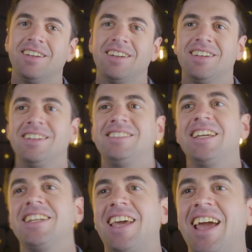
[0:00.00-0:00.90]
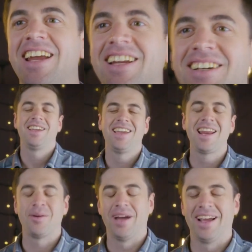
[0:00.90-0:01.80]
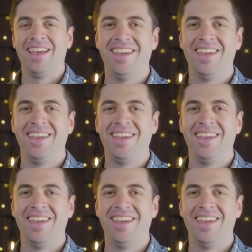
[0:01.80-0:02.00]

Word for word: yeah. Cain. Dean Cain. Anyway,